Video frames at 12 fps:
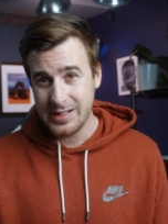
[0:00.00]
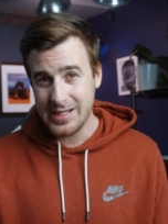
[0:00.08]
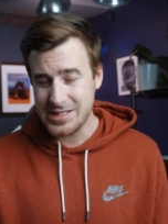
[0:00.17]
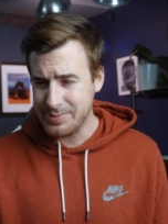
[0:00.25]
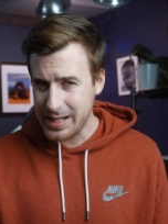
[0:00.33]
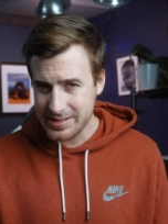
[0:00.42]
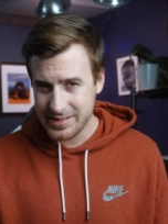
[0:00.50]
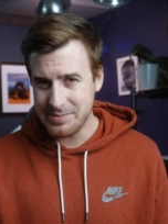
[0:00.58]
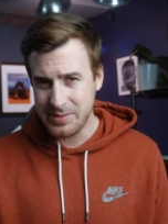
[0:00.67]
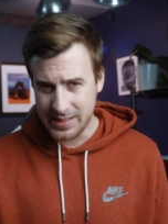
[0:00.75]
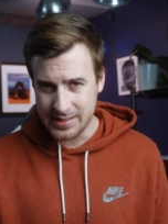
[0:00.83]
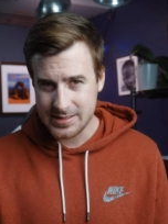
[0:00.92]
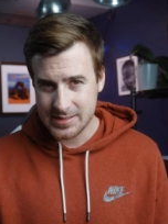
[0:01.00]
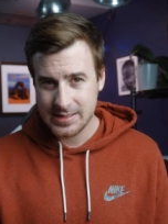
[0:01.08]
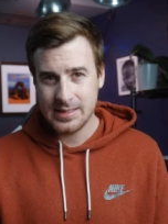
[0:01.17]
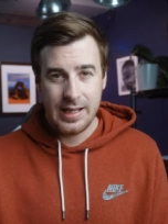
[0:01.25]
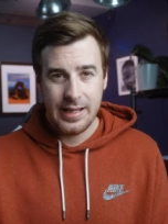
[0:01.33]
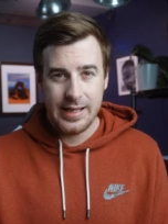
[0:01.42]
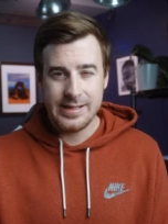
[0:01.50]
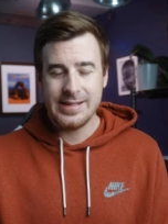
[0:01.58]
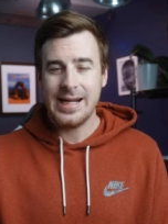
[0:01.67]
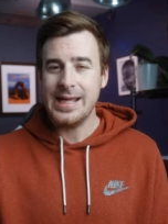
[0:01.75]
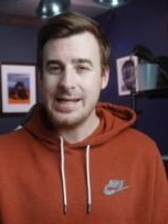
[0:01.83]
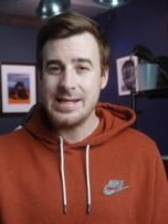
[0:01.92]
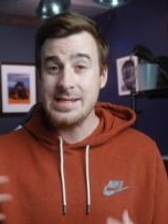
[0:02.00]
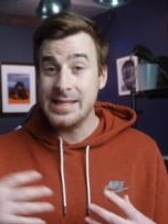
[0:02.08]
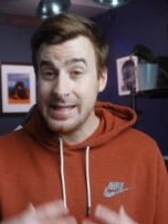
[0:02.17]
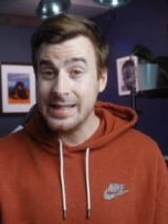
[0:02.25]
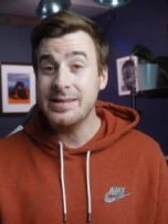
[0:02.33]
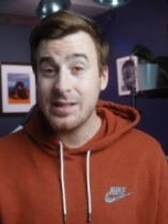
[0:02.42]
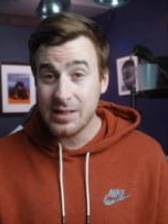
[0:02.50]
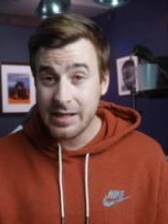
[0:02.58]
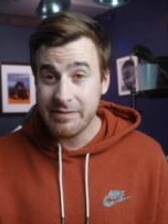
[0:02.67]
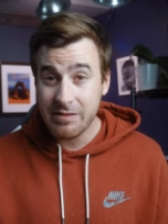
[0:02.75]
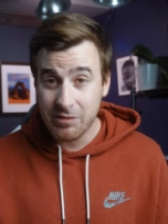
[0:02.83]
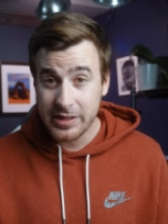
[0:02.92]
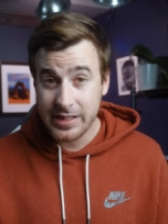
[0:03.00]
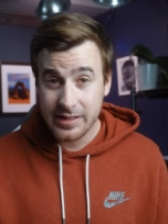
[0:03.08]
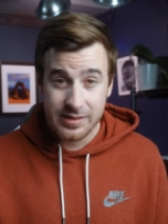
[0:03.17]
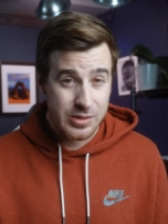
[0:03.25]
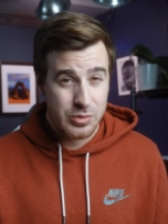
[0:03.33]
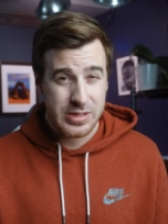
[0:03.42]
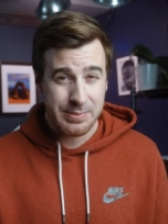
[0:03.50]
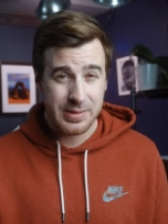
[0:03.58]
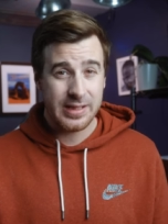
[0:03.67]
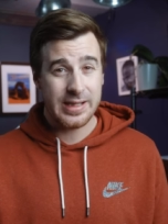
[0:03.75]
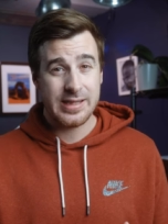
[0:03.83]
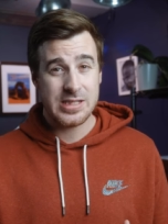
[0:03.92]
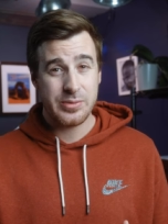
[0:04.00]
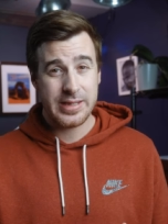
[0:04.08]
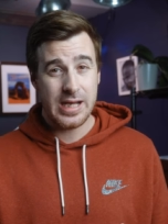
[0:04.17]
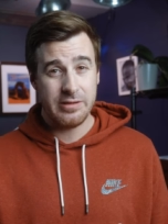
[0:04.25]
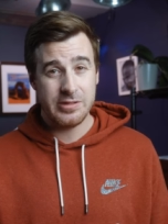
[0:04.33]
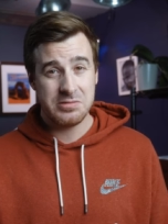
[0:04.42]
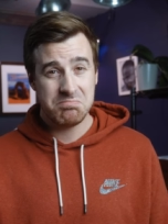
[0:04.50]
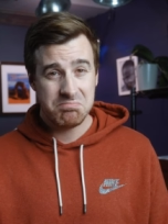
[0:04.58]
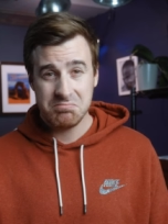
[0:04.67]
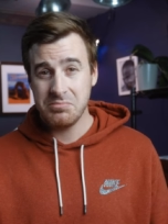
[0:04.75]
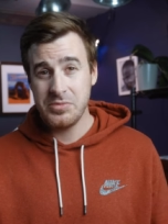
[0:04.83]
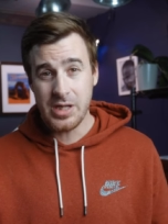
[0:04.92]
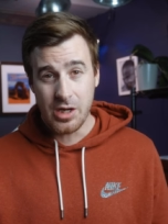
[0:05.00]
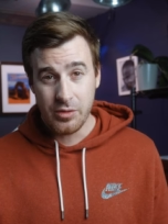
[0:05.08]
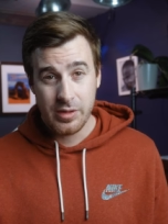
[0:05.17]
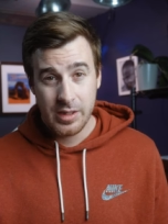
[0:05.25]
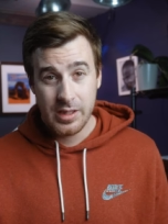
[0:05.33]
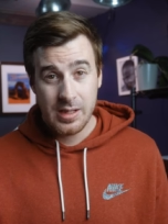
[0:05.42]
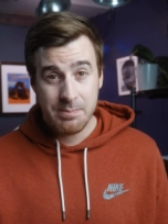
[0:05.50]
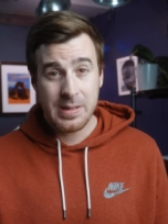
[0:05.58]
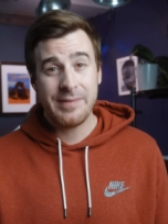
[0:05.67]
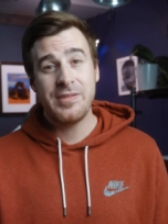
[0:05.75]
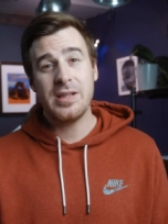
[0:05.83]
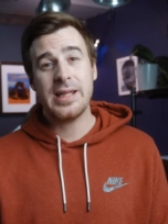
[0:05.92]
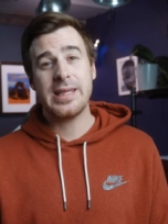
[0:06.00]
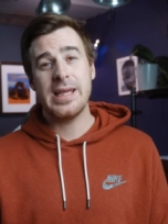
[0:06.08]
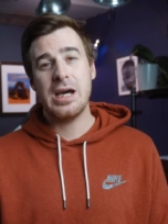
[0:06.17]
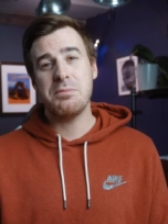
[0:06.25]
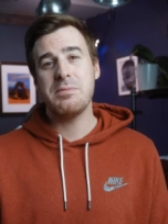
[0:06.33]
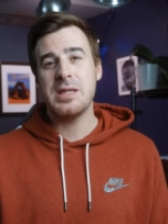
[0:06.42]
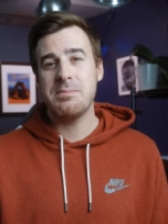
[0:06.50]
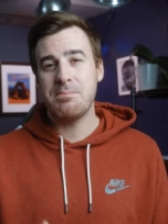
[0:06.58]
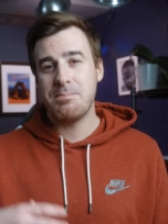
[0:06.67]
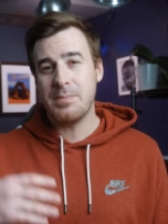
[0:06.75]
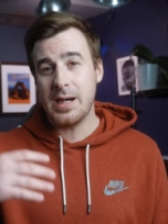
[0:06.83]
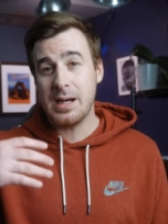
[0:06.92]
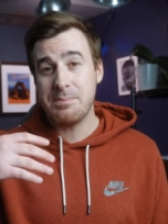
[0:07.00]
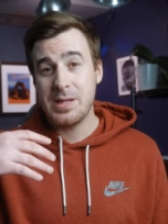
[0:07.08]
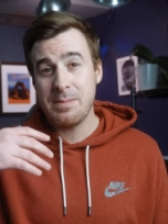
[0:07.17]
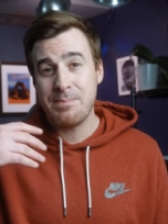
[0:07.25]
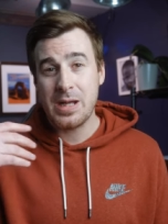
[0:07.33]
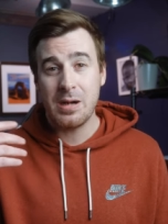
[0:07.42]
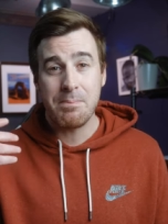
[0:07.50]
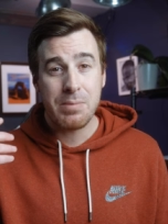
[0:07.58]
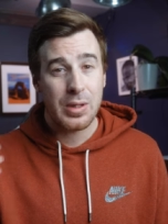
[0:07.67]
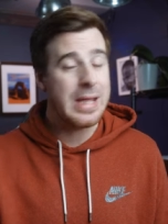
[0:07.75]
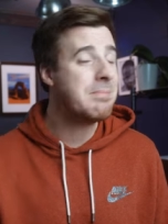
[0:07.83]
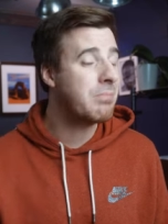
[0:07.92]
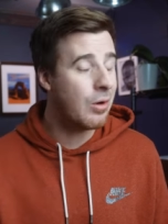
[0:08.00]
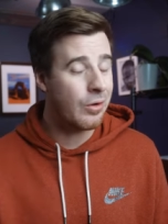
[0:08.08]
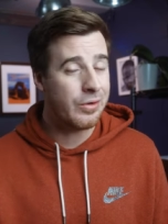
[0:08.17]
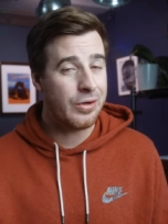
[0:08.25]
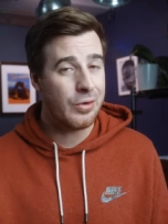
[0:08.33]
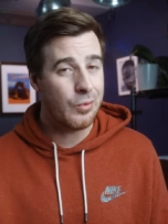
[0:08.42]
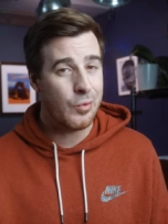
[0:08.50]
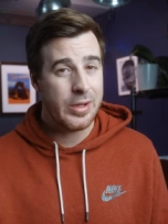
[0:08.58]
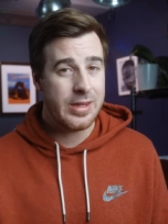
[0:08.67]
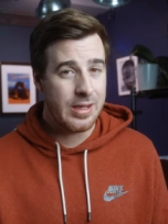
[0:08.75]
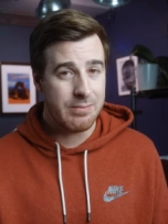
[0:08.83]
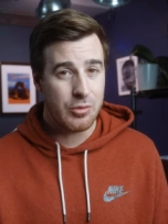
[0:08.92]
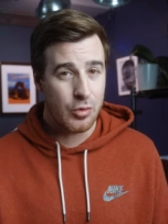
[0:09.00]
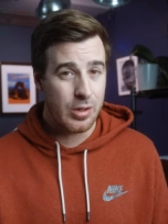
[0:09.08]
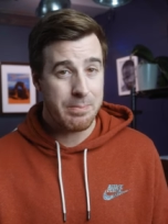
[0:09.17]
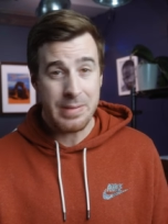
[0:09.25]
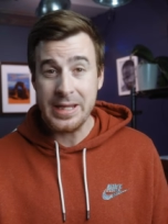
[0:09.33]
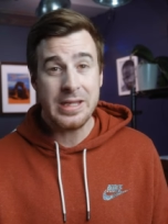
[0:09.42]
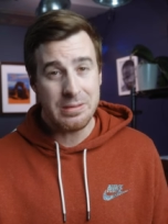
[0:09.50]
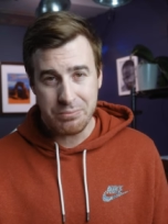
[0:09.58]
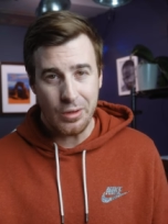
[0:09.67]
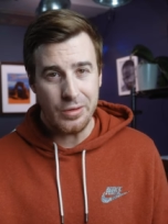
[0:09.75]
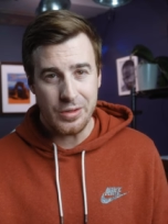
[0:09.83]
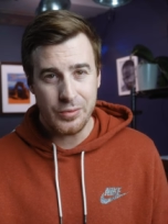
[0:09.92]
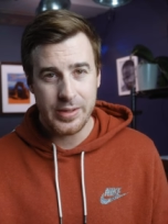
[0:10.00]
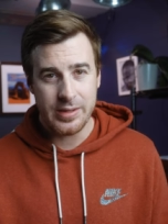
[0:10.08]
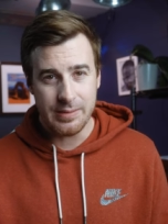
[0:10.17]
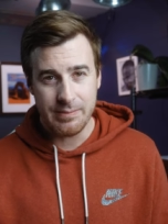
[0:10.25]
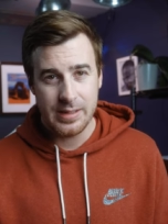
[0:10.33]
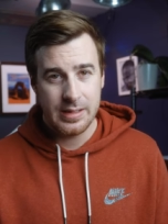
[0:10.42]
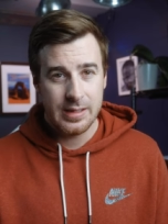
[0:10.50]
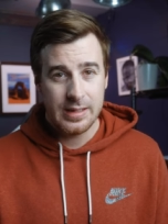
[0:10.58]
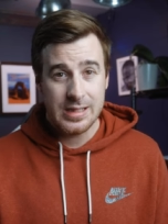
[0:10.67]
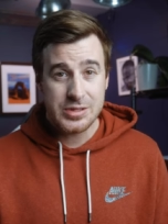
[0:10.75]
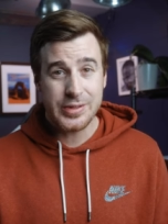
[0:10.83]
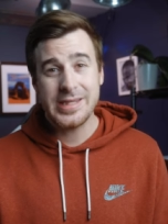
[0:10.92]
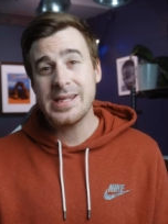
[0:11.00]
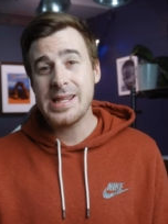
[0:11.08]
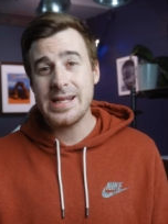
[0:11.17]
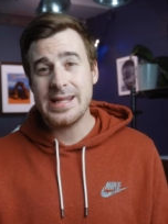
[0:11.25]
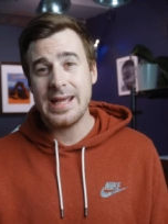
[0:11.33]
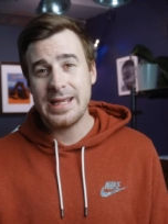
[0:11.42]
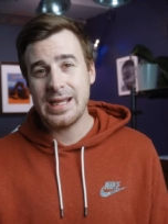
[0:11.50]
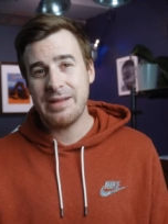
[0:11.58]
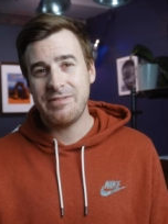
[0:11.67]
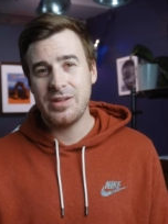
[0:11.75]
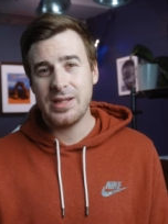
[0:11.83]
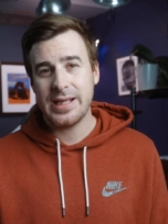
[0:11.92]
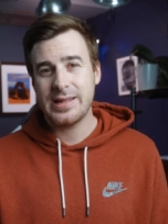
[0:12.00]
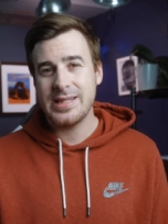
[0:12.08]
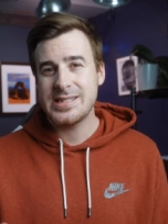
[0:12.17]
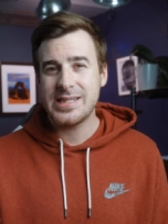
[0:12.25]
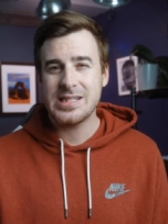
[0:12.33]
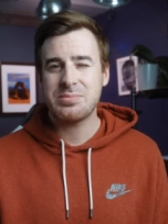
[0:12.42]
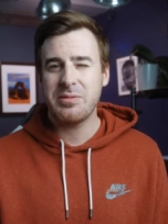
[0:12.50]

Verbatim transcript: is about 10 minutes. And did I need to love every kid to do something like this with Calvin? No, but I feel like it helped me uh, be a better play partner with him or a baking partner with him. So at the end of the day, I feel like these kits